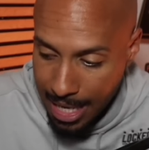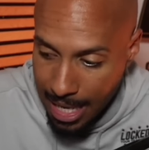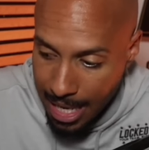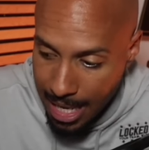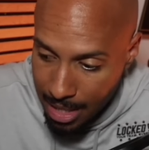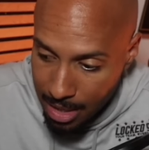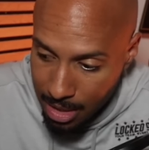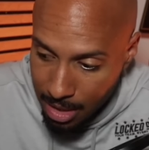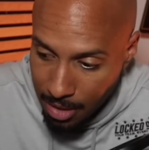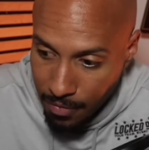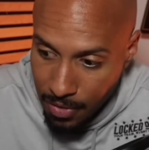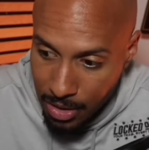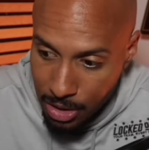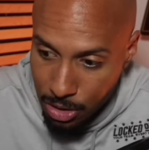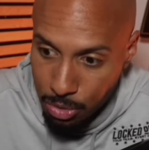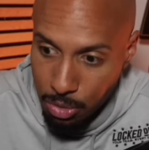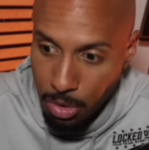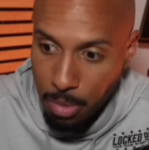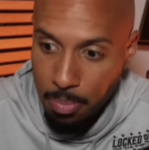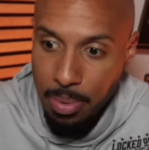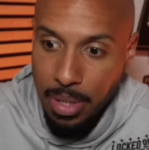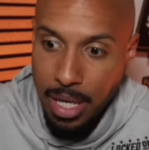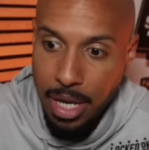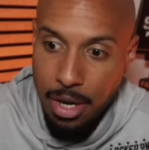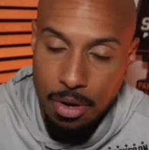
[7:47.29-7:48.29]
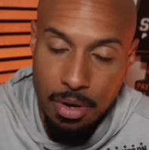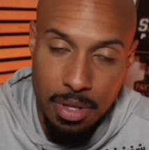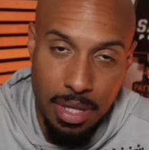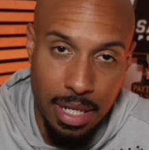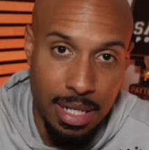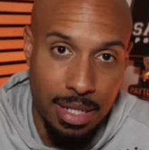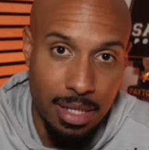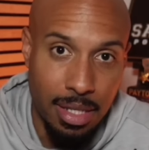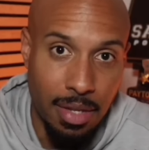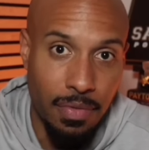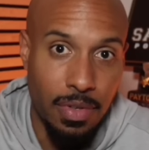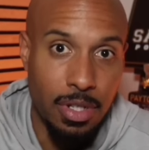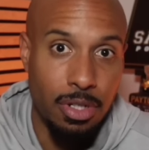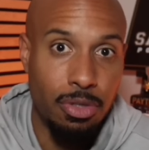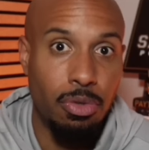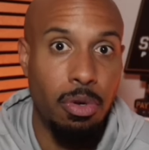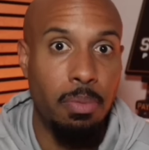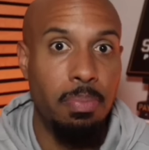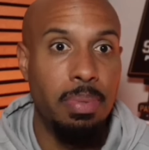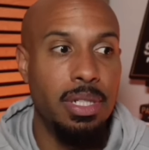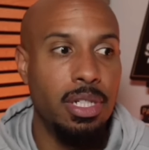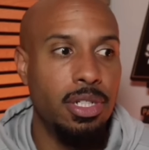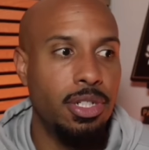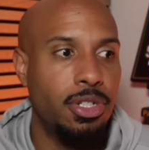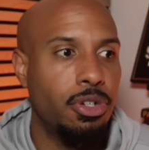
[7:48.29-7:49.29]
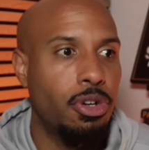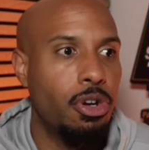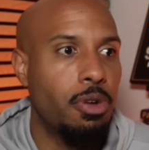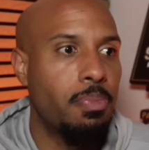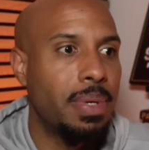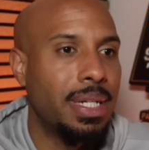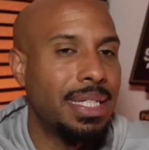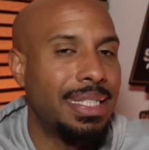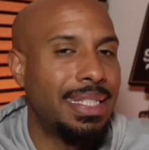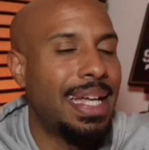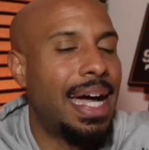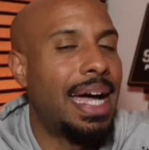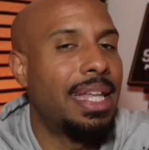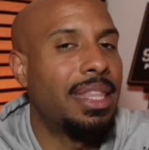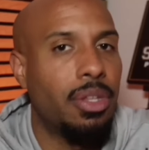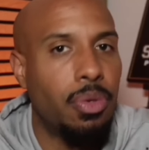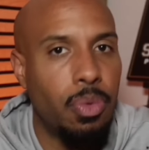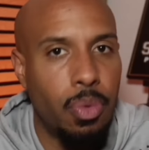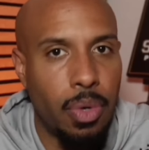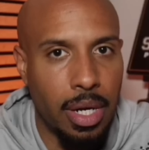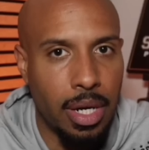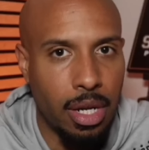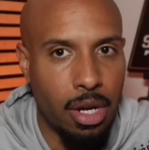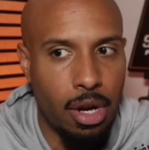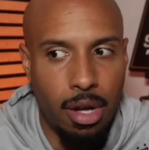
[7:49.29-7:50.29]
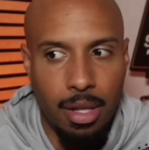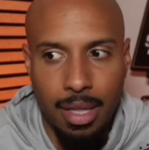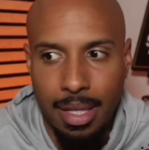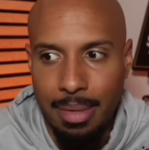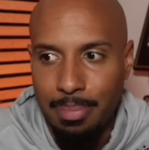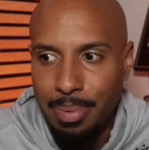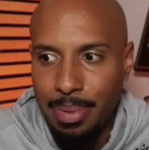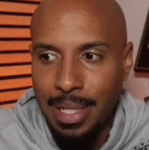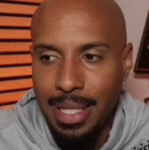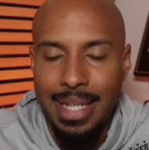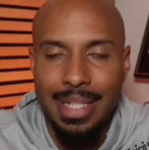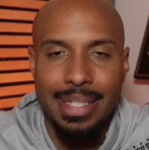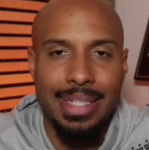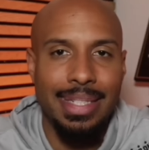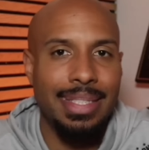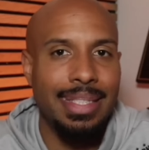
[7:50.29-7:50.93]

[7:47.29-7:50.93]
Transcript: individual player or that individual position group, but he's not the one calling plays.